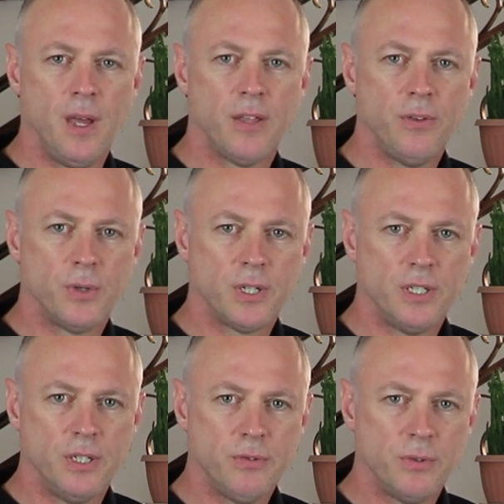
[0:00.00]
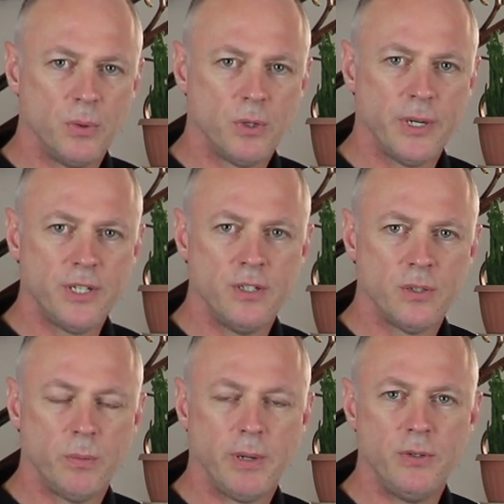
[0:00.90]
I thought I'd go through all the
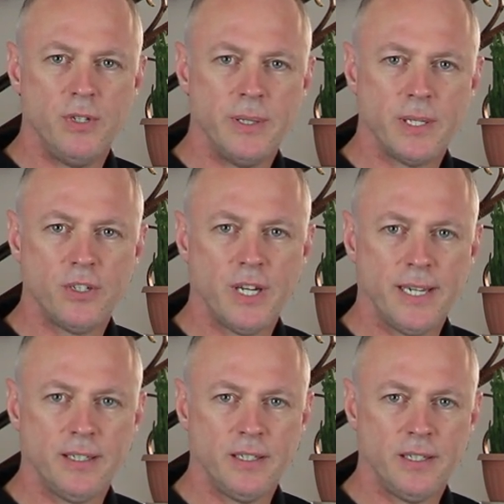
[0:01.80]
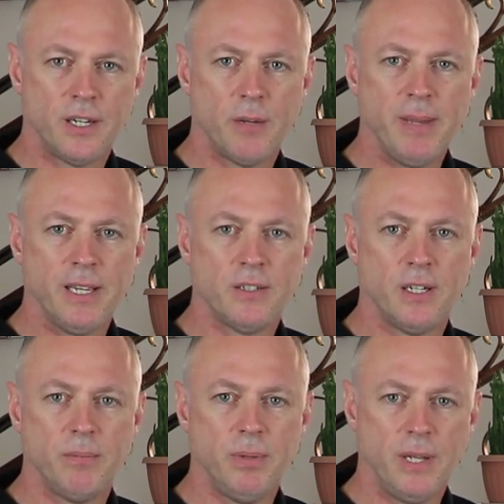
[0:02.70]
questions that were posted in the chat and that I picked
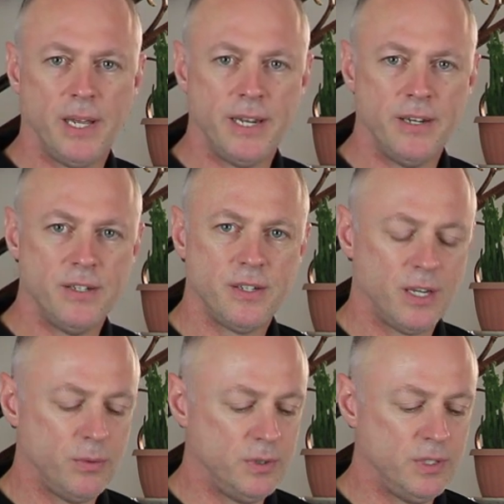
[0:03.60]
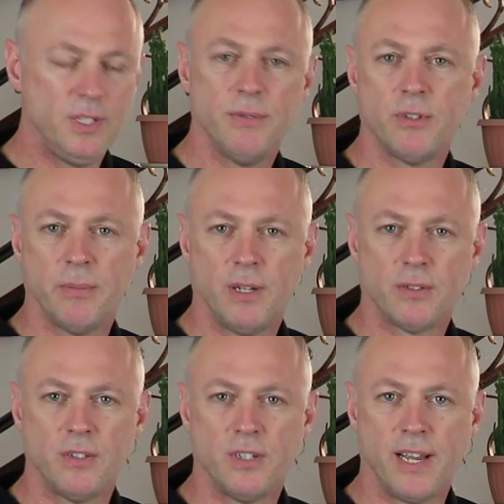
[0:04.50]
up, and I would give some
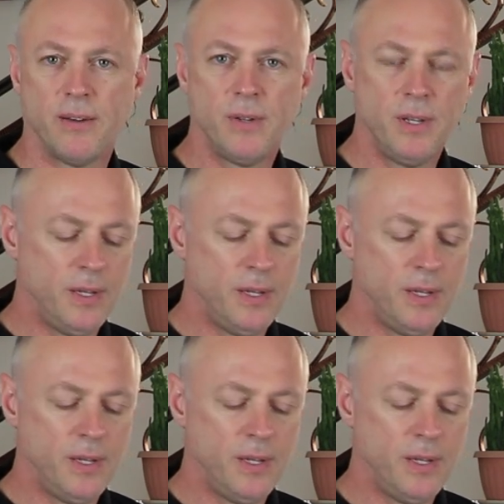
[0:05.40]
answers now.